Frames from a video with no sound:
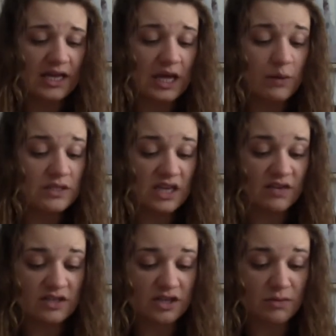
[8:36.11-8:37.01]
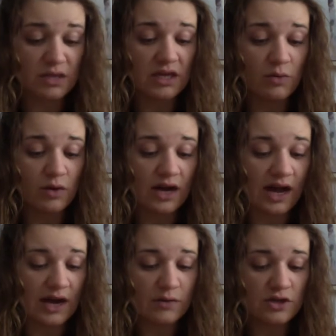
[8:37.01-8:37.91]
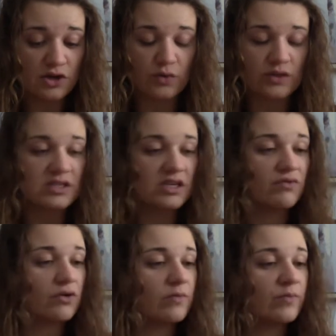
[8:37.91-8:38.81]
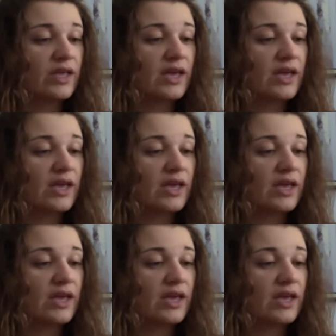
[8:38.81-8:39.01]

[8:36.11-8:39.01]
It was given to me when I was a new receiver,